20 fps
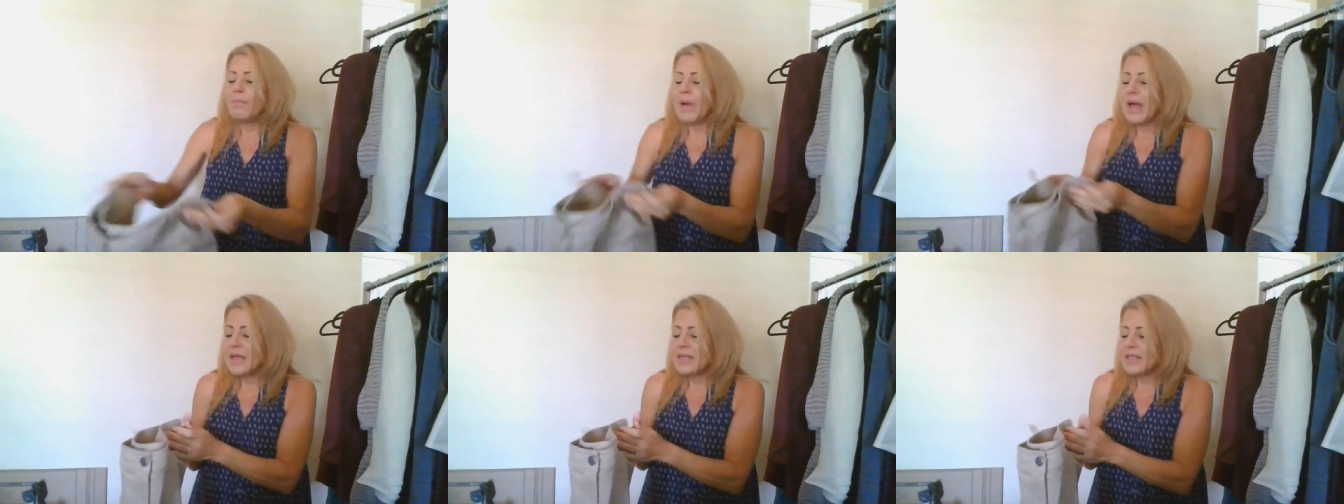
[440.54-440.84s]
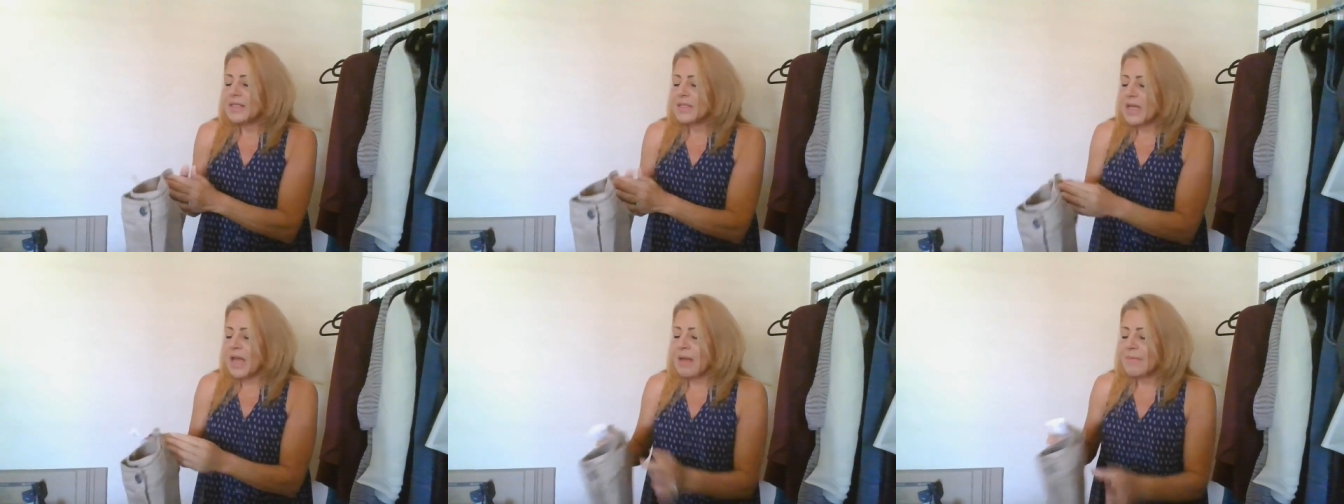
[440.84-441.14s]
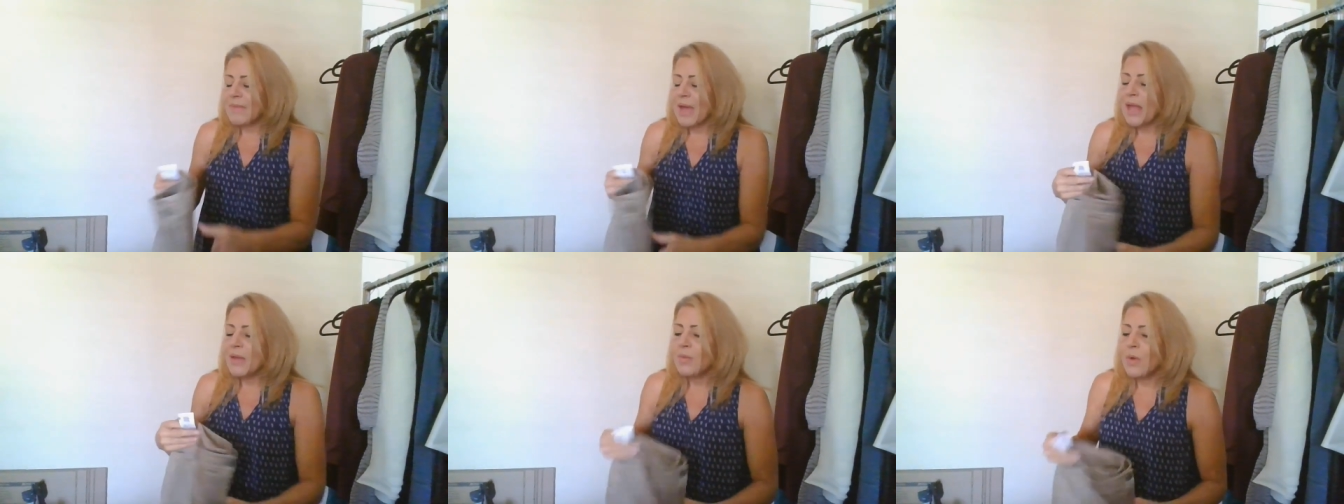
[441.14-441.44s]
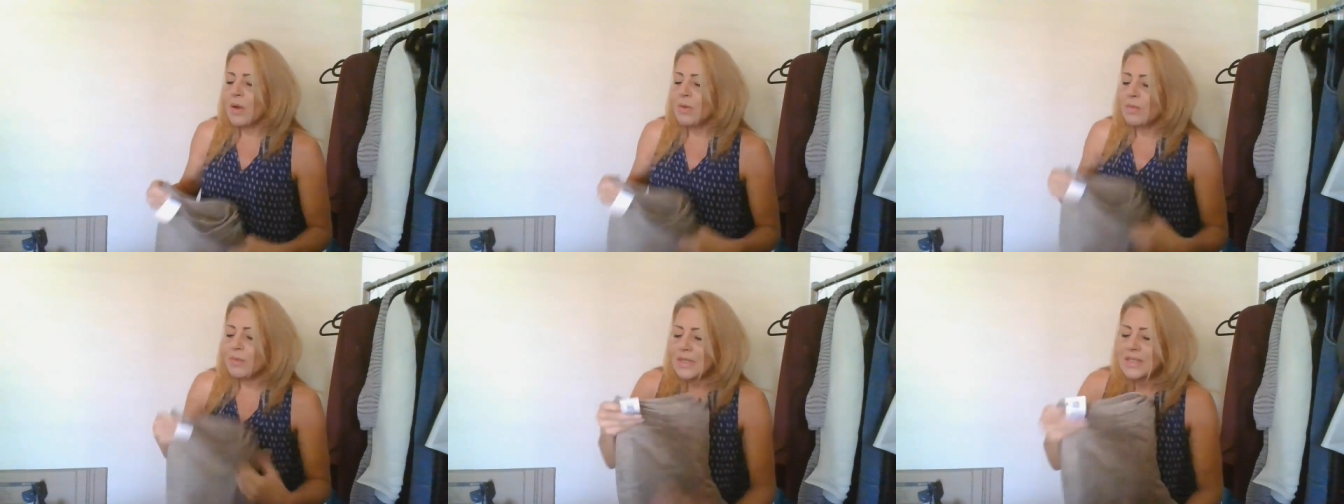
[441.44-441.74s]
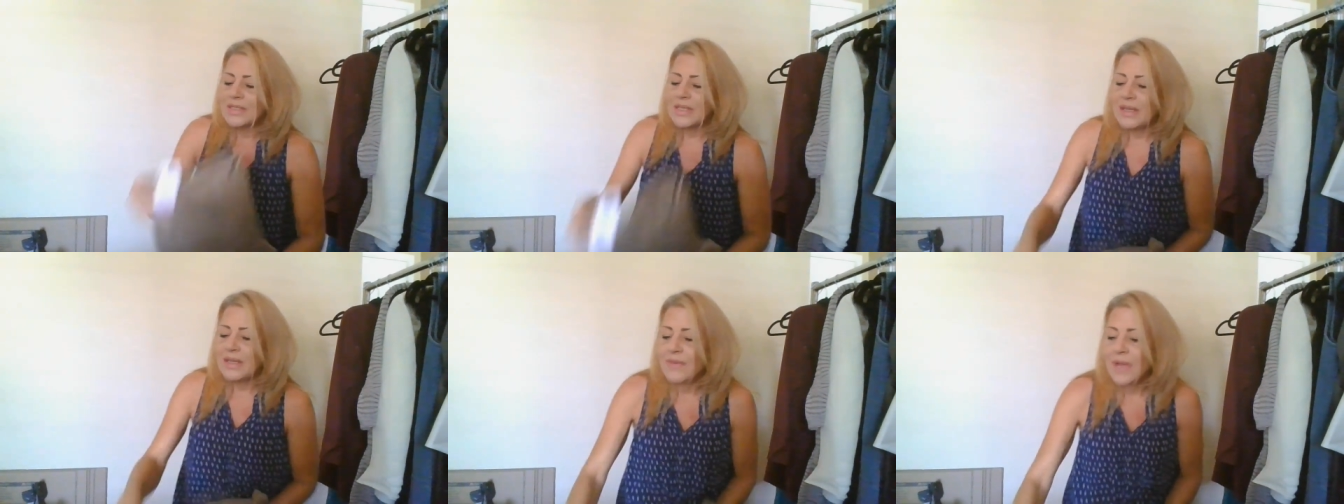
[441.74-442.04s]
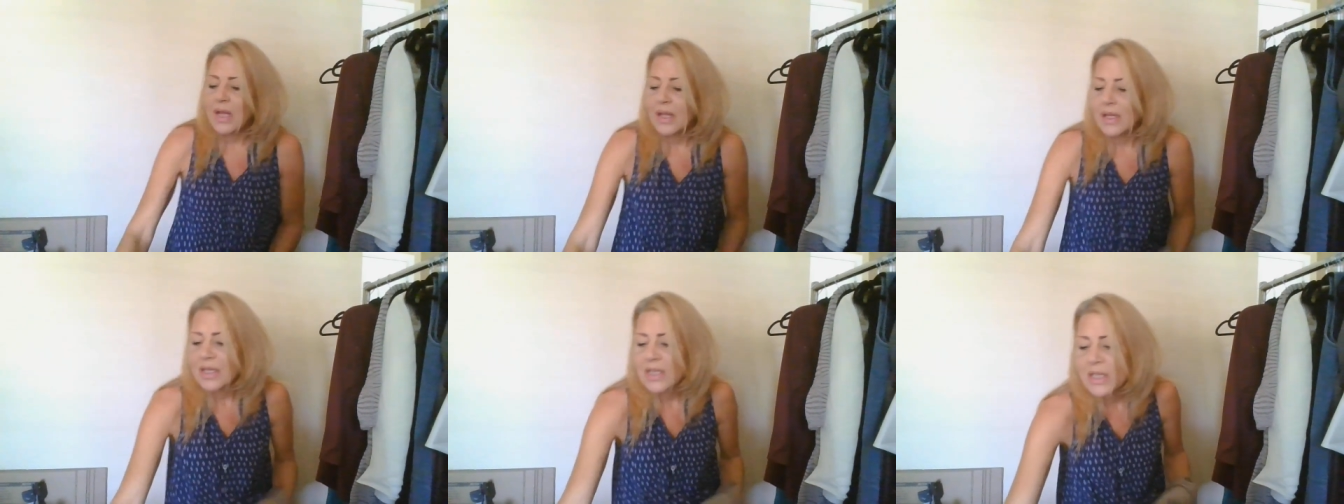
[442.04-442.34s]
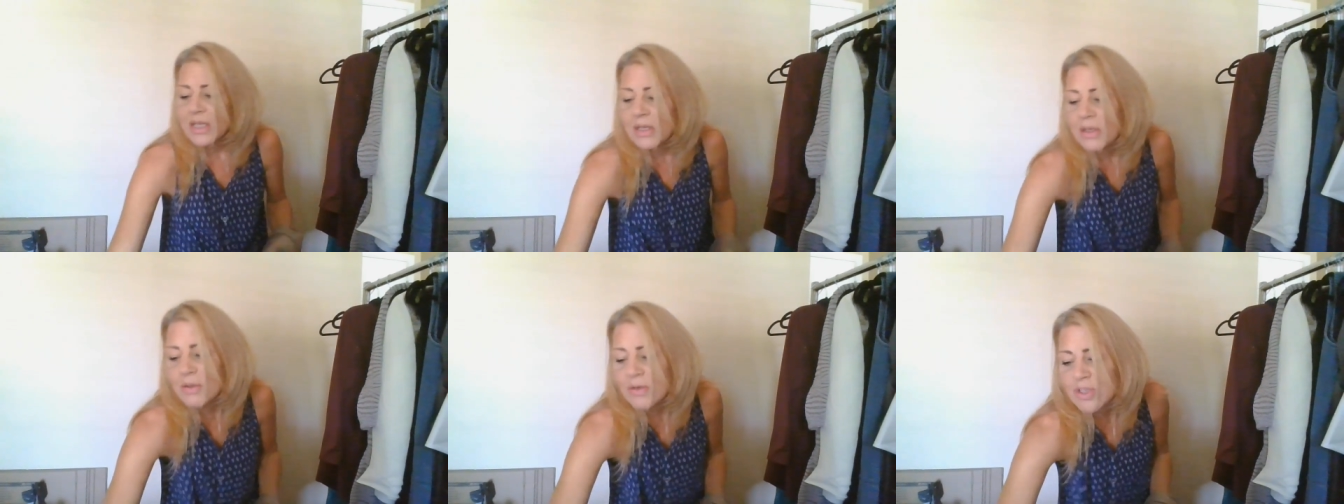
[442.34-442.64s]
but um, I won't receive a
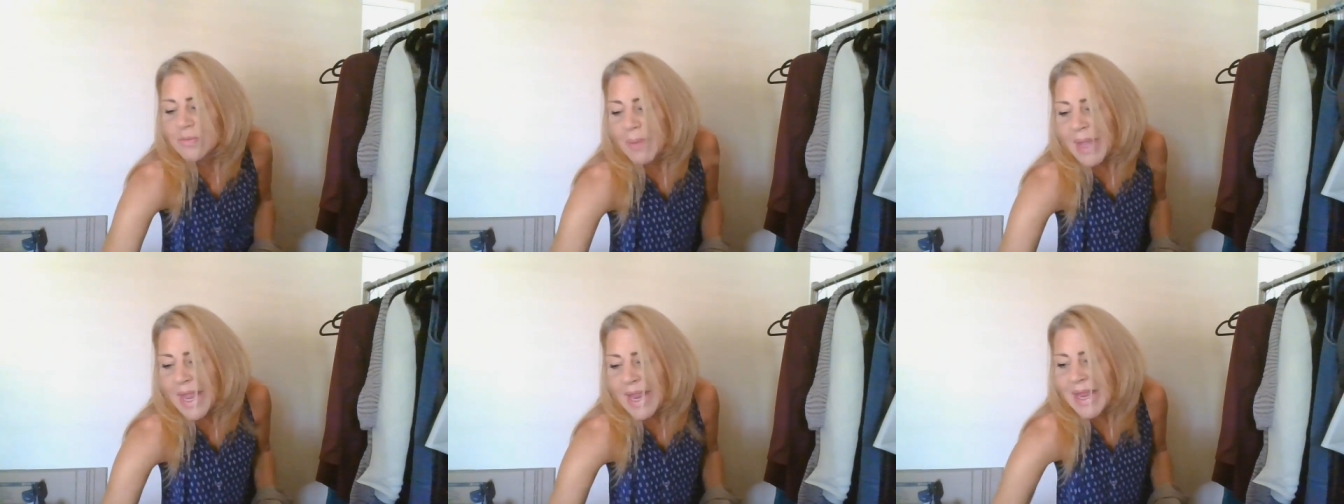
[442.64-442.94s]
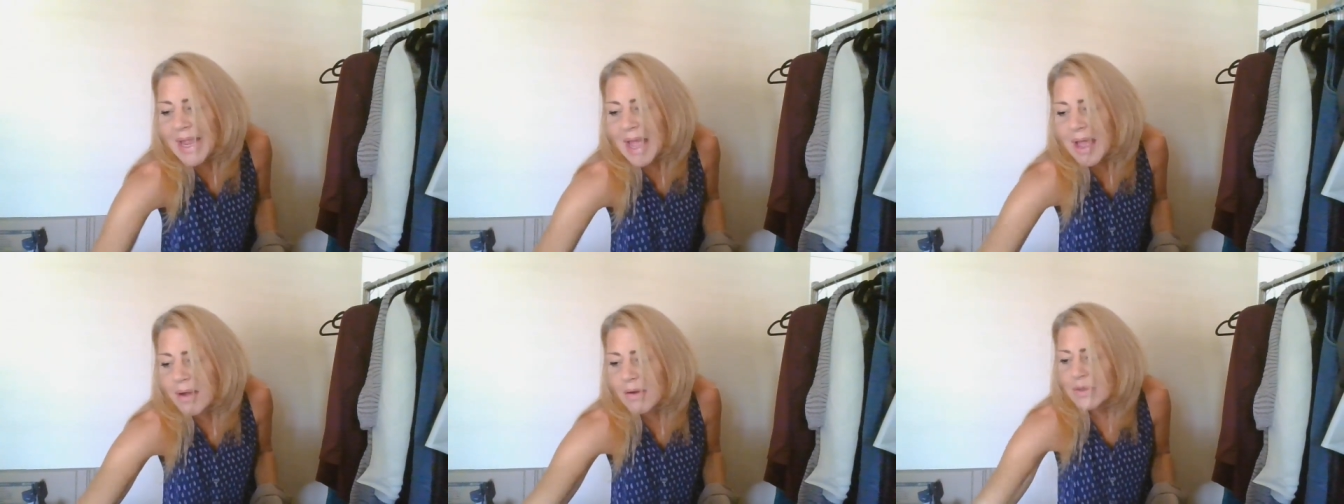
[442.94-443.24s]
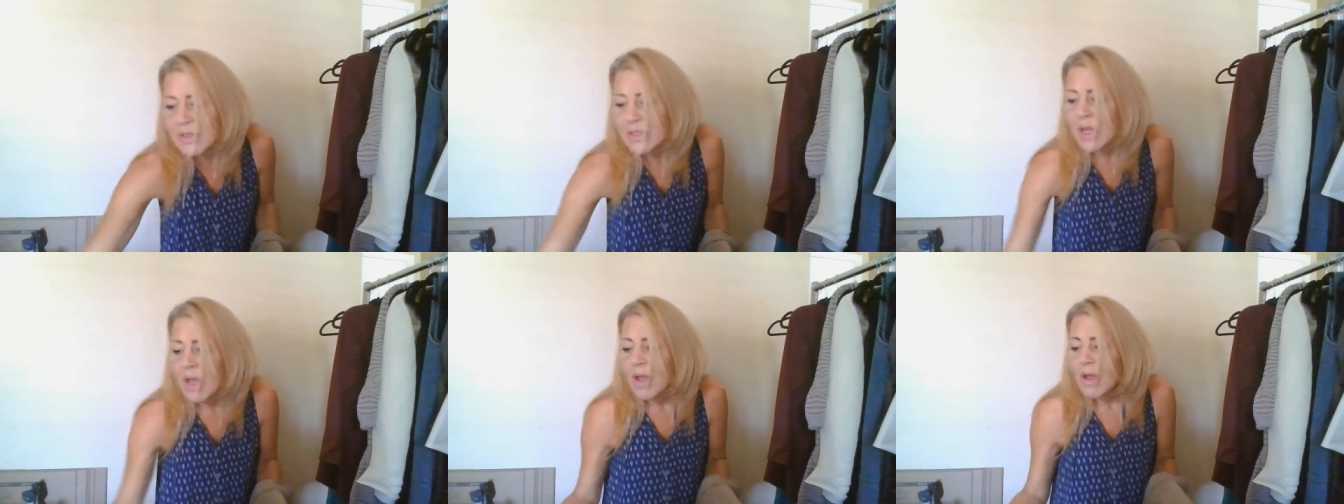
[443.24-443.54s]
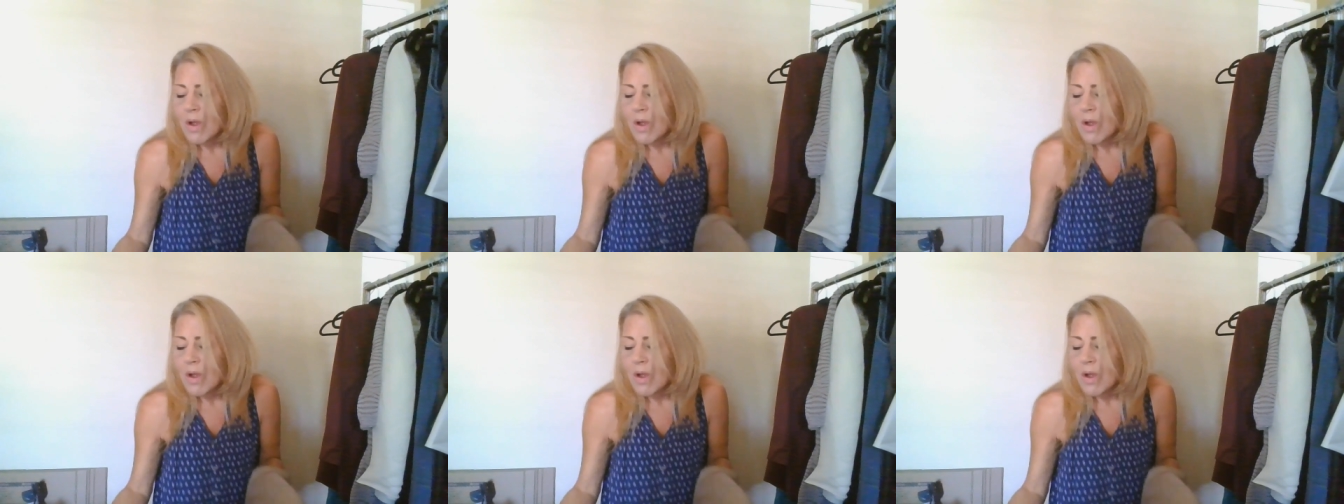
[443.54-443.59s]
huge payout